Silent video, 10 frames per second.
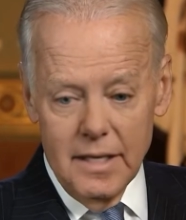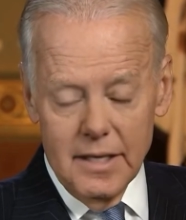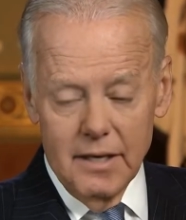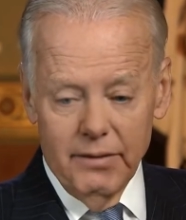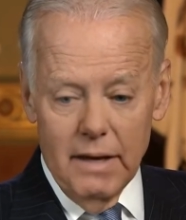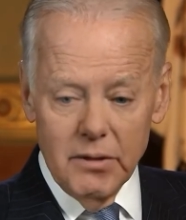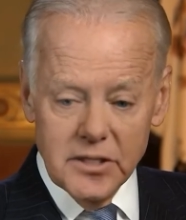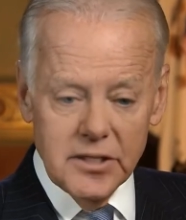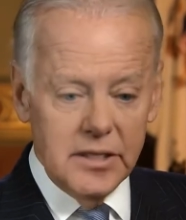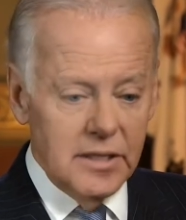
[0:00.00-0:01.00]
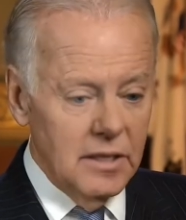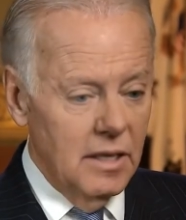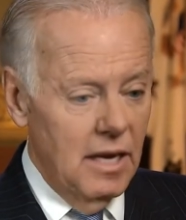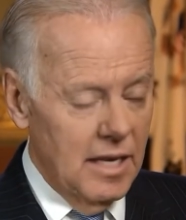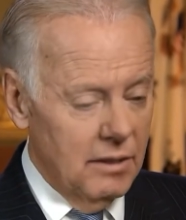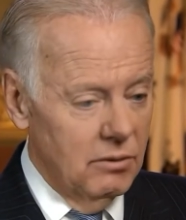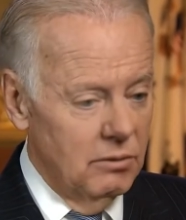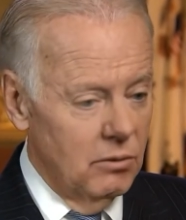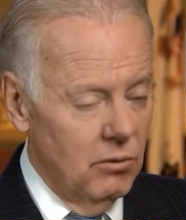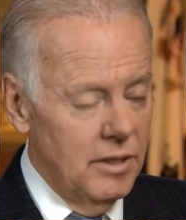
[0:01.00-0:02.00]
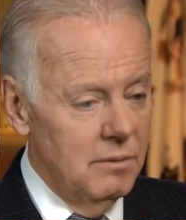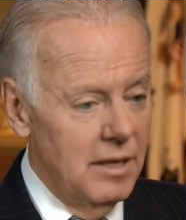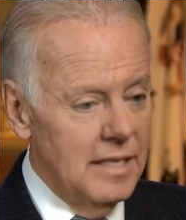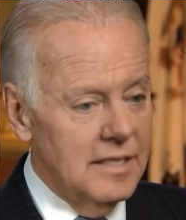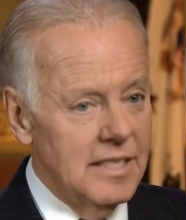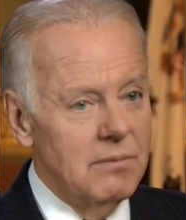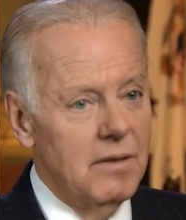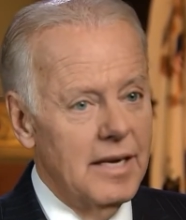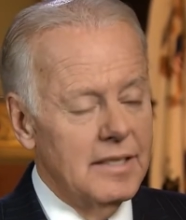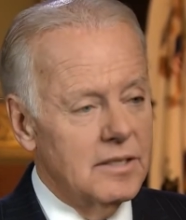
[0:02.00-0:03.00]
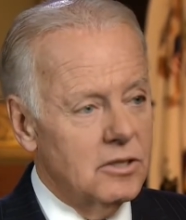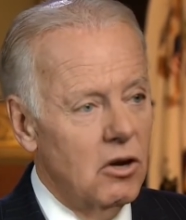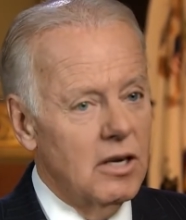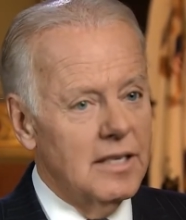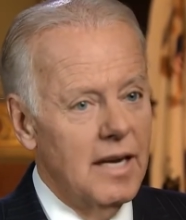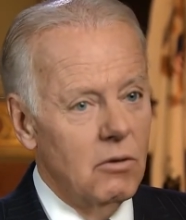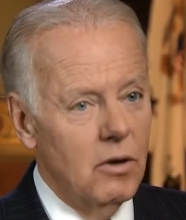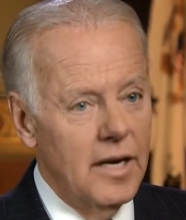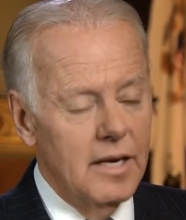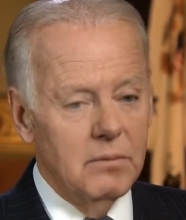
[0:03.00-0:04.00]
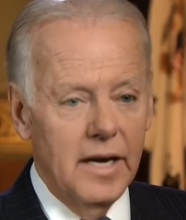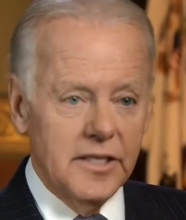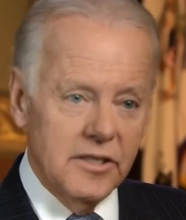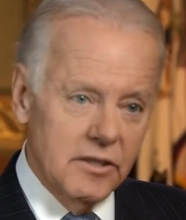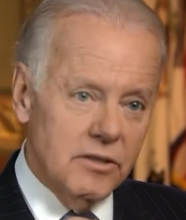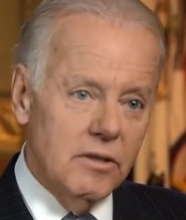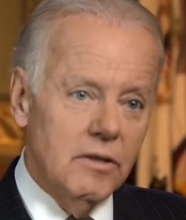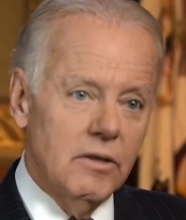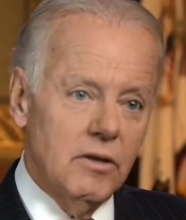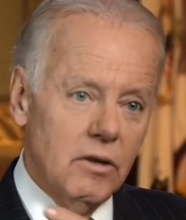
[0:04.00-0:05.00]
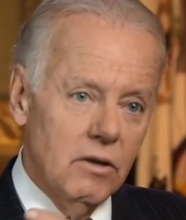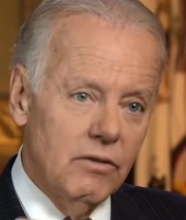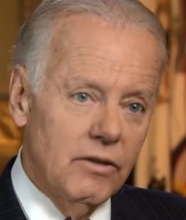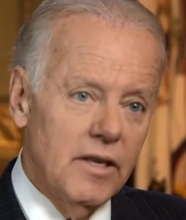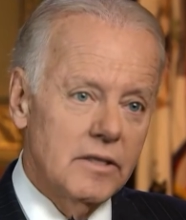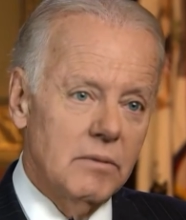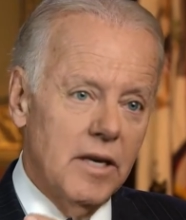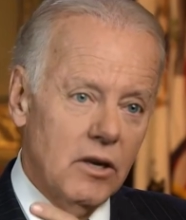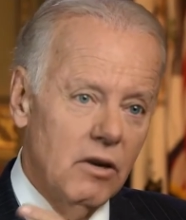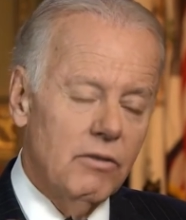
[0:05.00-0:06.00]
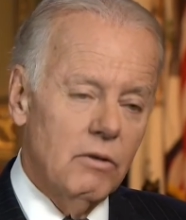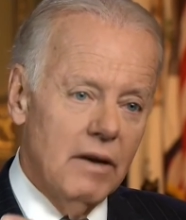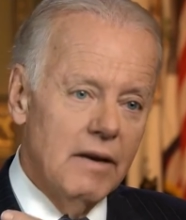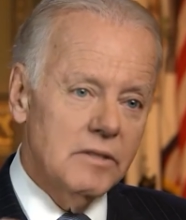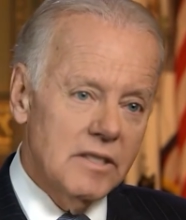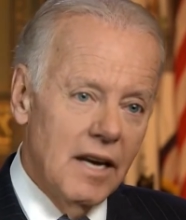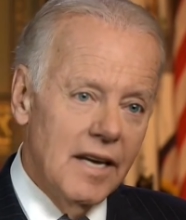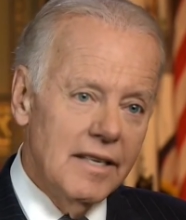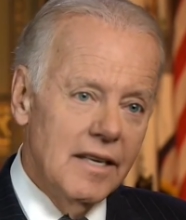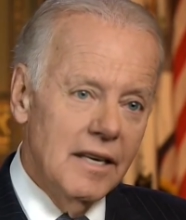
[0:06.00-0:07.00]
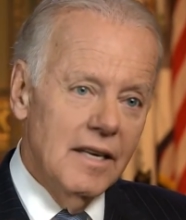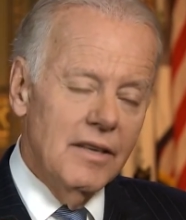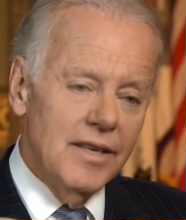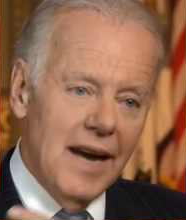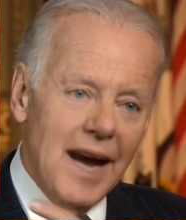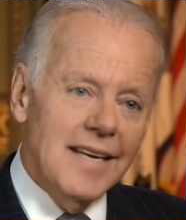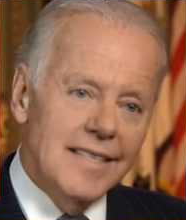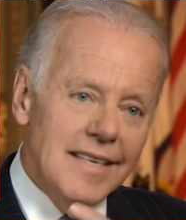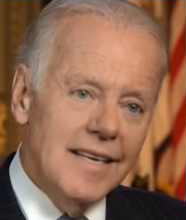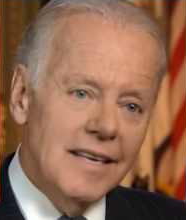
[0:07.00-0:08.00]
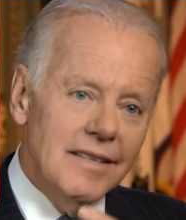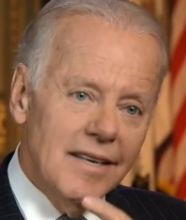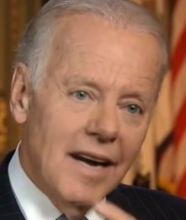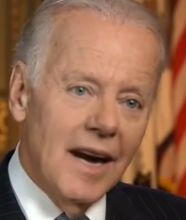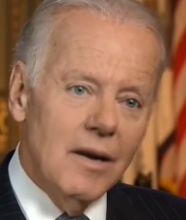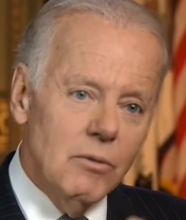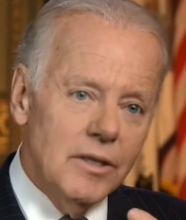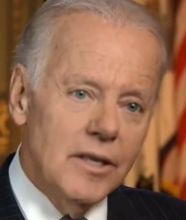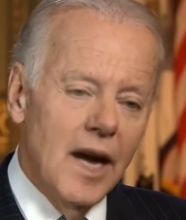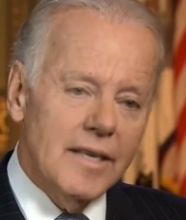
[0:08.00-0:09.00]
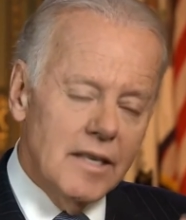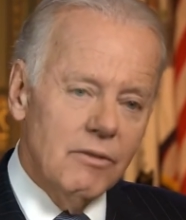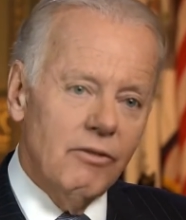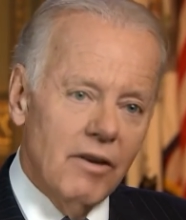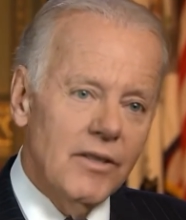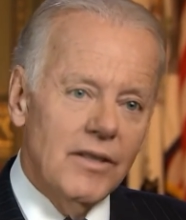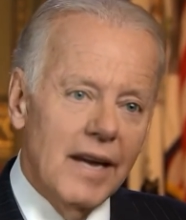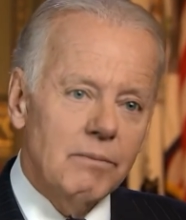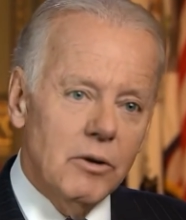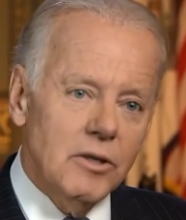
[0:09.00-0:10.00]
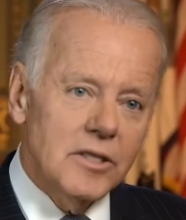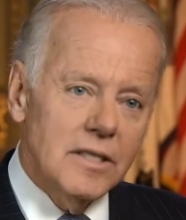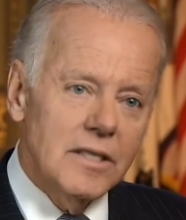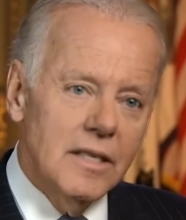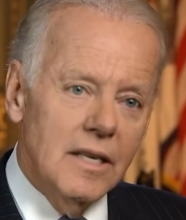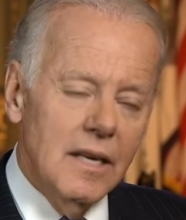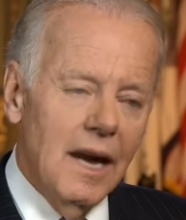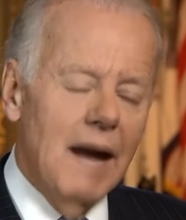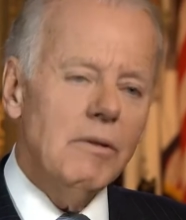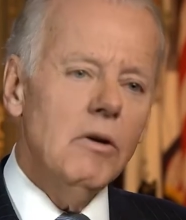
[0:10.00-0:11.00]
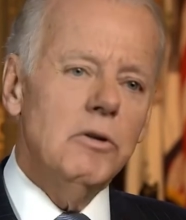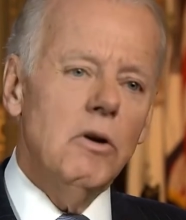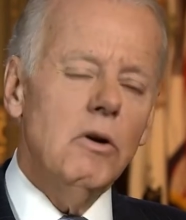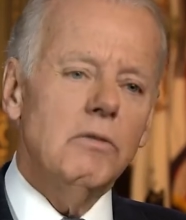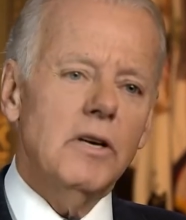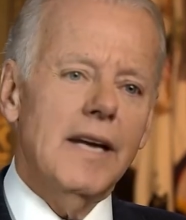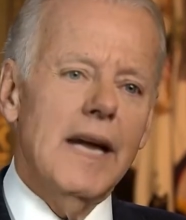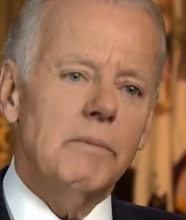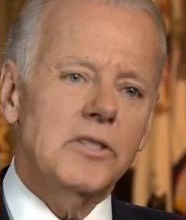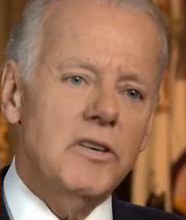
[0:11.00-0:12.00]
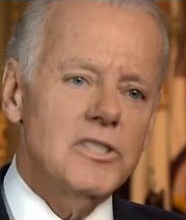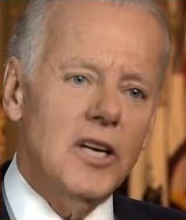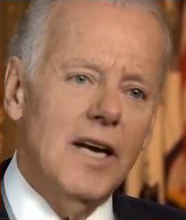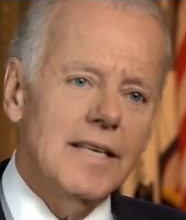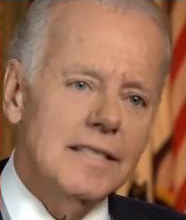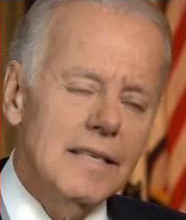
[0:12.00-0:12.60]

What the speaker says: if I were sitting in a locker room and one of my teammates talked that way, and my sister and her girlfriends and my girlfriend were outside, the idea that I would not confront that person, I'm going all over campuses, John,